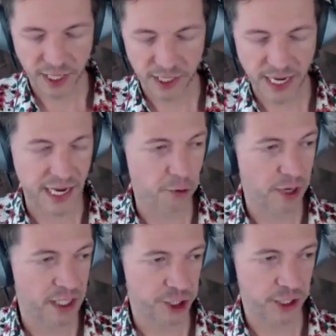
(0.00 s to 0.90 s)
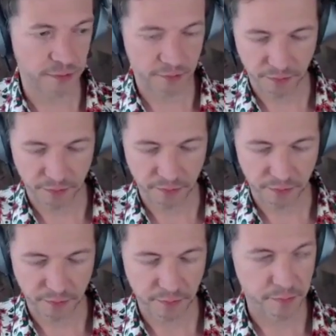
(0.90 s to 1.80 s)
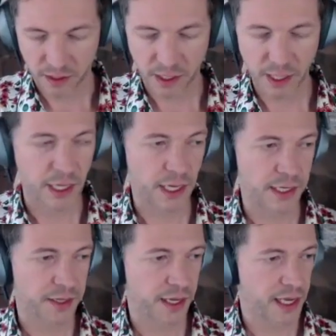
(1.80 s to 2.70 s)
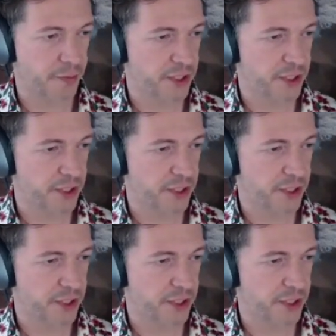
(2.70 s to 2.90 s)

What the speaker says: tried to add a question. Nothing